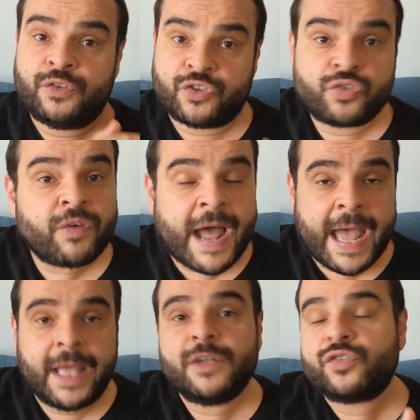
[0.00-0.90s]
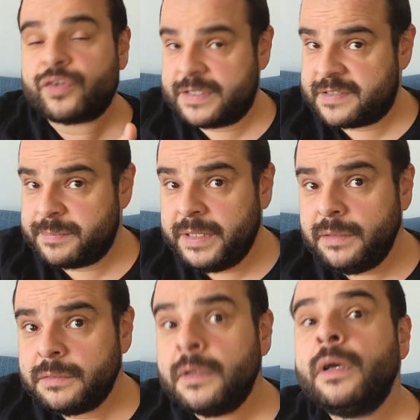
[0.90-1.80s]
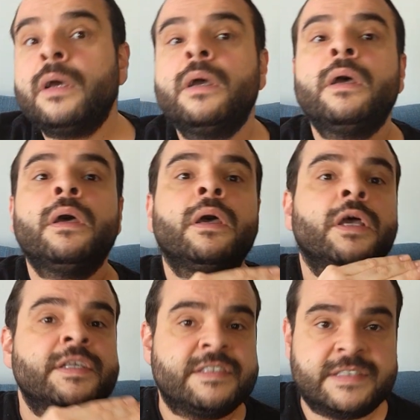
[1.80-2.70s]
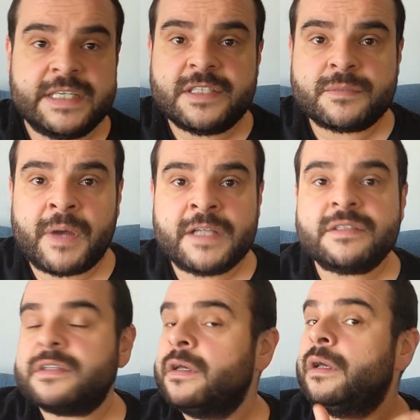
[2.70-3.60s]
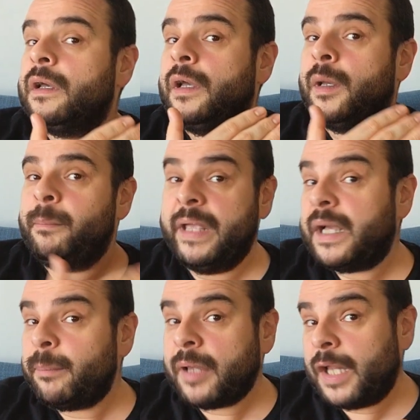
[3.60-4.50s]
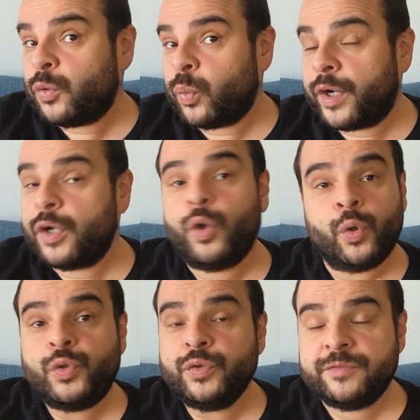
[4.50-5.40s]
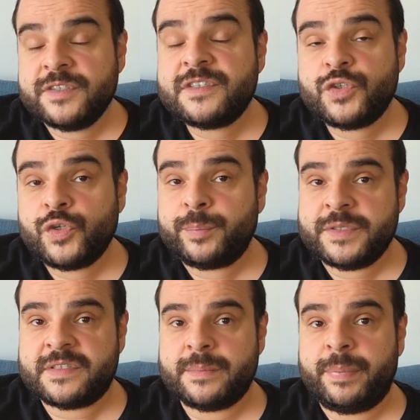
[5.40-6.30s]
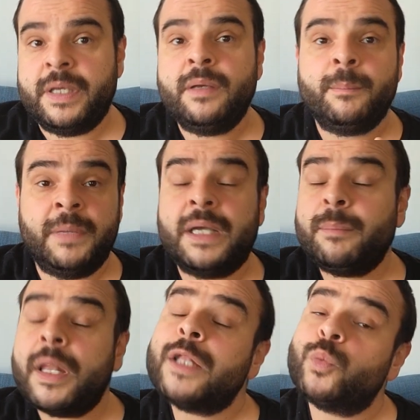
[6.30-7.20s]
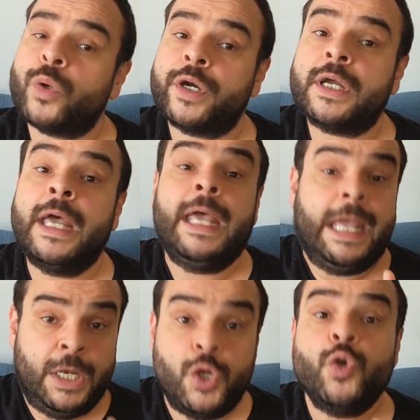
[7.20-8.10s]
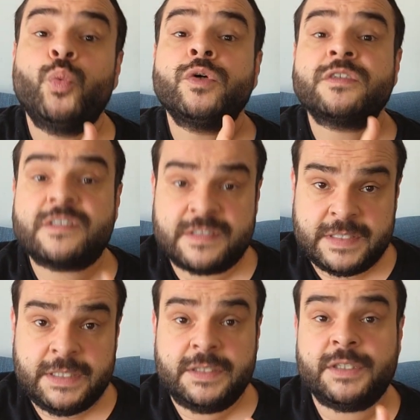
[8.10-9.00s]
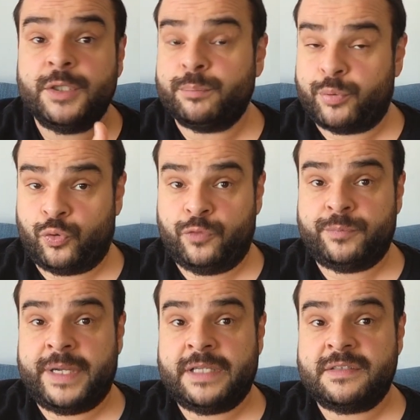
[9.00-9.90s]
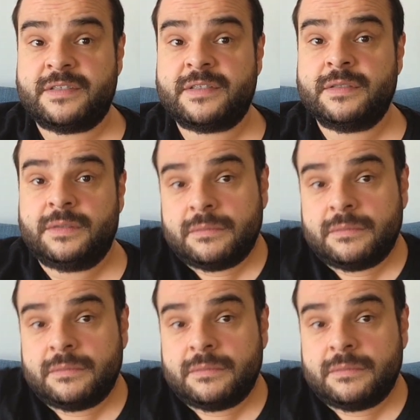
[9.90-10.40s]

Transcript: Try, trust me. Six months, make a blood work, go to visit your PCP, make a blood work, and you will see the improvements.